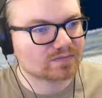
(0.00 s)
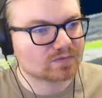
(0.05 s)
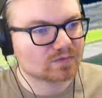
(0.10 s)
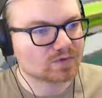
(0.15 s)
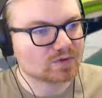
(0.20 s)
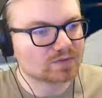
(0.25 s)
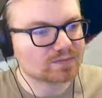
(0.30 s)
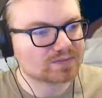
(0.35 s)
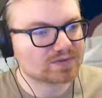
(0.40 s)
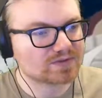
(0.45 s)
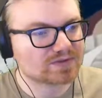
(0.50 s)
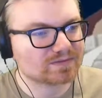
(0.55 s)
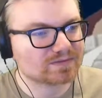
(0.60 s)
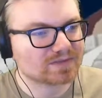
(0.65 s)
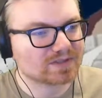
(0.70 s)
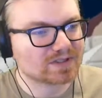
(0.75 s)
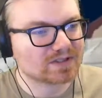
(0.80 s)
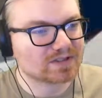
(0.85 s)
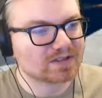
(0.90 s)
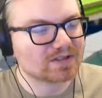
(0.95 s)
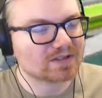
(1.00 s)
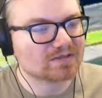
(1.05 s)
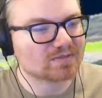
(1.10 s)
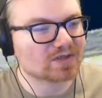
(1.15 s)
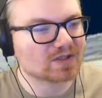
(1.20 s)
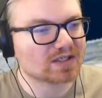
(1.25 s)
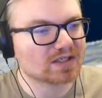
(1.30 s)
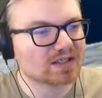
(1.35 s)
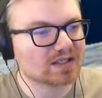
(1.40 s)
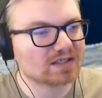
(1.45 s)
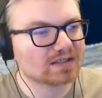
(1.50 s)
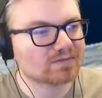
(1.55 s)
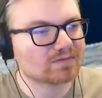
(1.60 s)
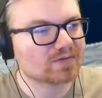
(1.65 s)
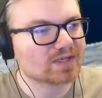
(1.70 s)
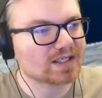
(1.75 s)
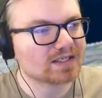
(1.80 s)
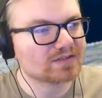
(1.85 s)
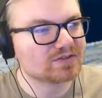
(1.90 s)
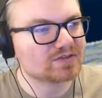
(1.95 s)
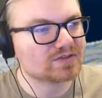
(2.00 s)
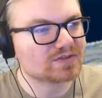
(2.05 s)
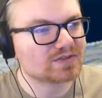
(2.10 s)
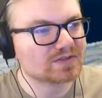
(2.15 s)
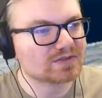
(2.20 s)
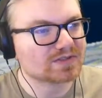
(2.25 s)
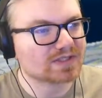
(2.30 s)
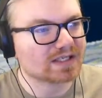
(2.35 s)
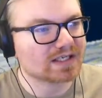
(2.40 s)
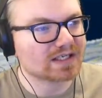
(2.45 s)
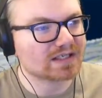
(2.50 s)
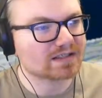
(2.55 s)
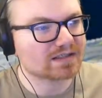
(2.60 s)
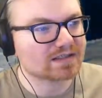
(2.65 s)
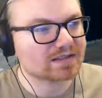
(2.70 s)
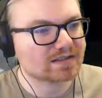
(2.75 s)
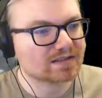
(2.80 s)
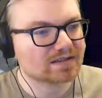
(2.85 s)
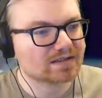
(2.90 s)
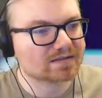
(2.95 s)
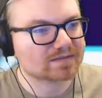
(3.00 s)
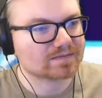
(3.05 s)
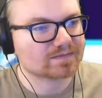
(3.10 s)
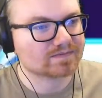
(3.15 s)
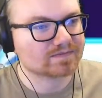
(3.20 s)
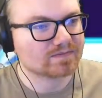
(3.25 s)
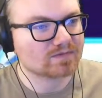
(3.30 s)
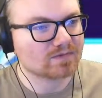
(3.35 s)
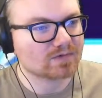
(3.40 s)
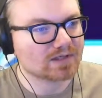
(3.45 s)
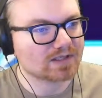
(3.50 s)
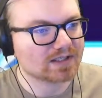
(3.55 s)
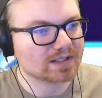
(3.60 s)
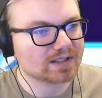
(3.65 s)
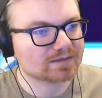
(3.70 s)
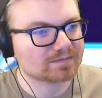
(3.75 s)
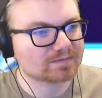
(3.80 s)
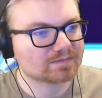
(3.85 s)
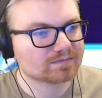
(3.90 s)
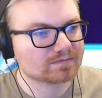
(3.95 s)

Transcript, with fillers: whoops. Come on. Why did you do that? Why?